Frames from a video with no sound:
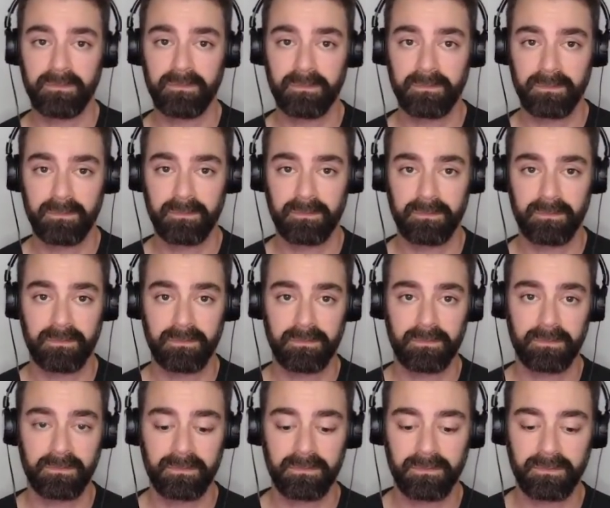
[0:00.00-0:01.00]

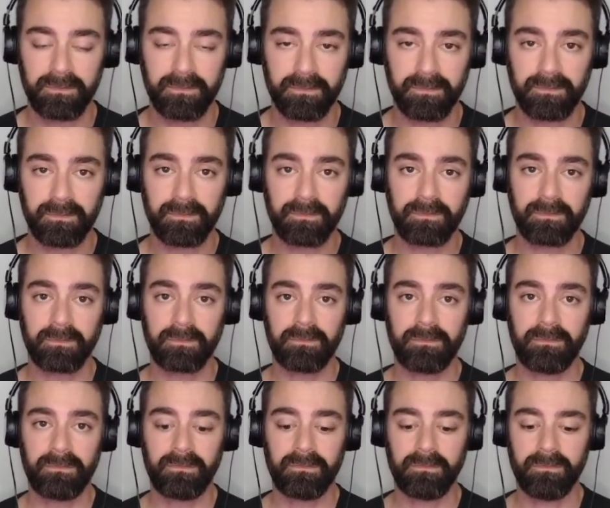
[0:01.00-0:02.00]

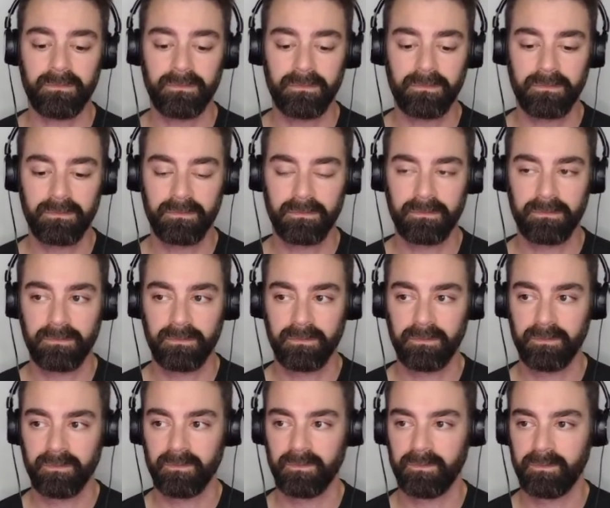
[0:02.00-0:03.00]

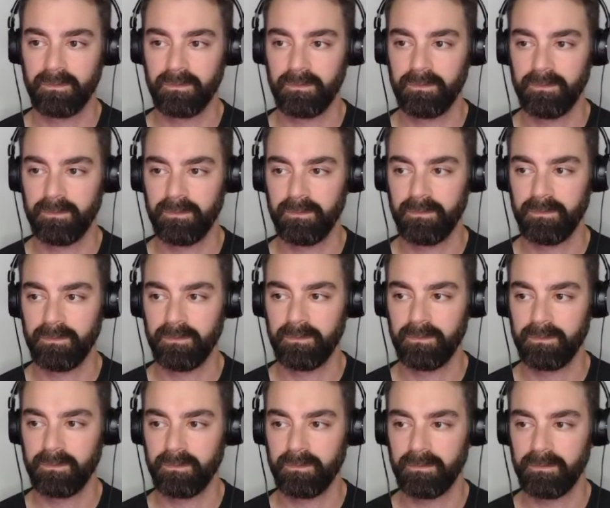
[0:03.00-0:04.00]

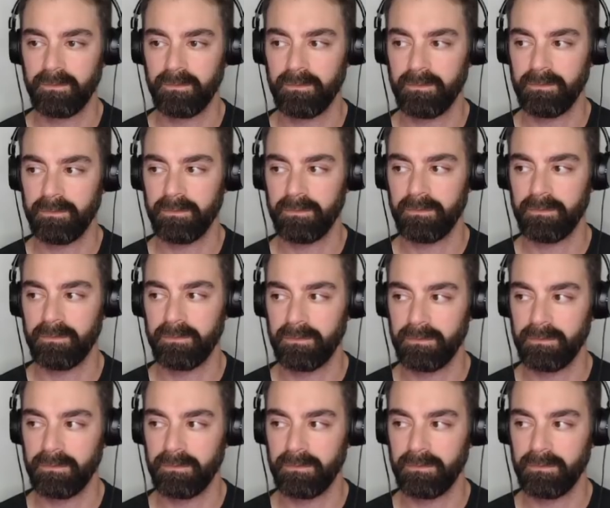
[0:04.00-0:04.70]
No words are spoken by the person on screen.